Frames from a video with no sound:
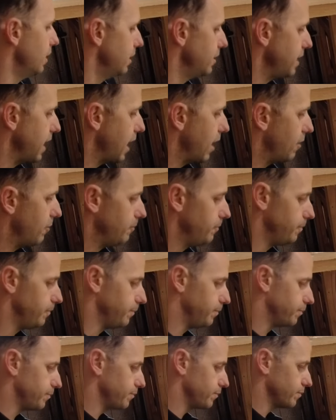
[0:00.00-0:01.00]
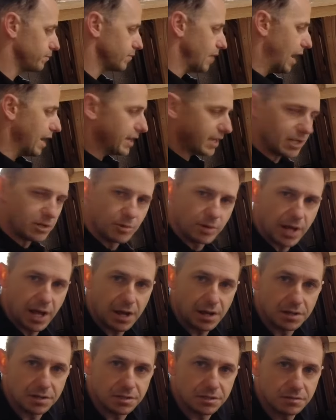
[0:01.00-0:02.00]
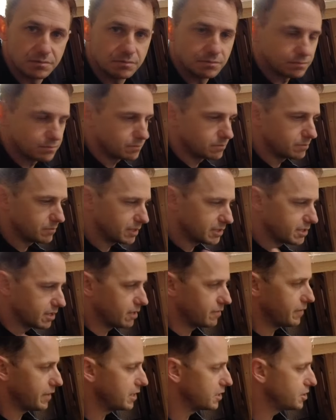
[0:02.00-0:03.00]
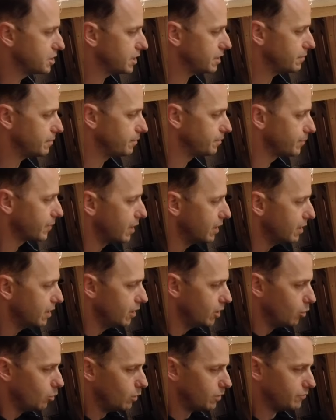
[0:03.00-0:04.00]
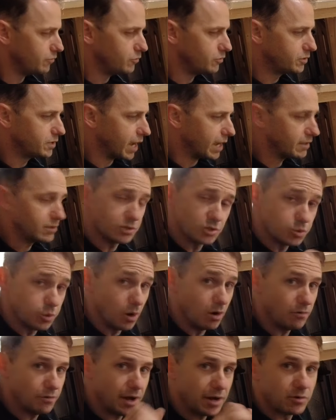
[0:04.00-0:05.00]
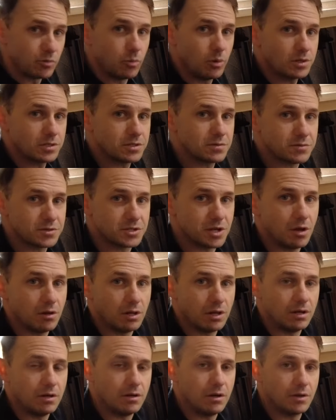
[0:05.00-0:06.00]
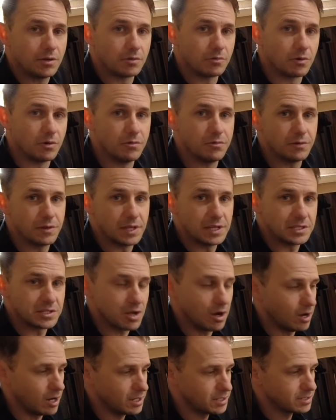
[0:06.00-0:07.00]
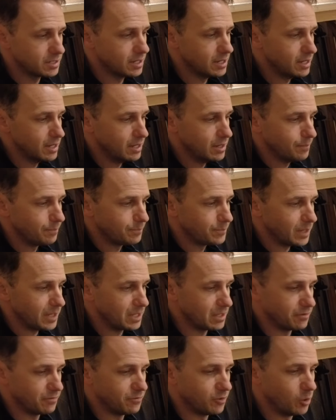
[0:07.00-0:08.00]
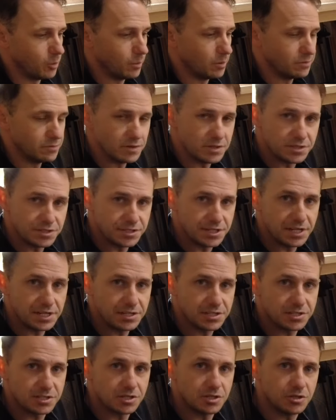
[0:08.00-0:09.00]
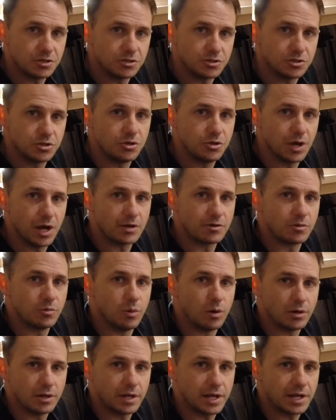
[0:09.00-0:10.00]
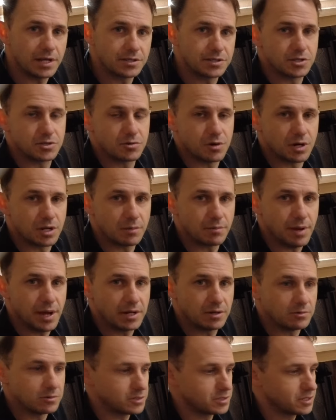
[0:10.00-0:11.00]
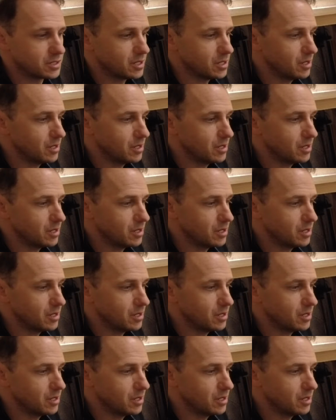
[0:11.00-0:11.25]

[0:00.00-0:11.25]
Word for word: Now, 8 kilowatt hours, that's a lot of energy. We've done 1200 watts of solar on the roof for these guys in the form of six 200 watt exotronic panels.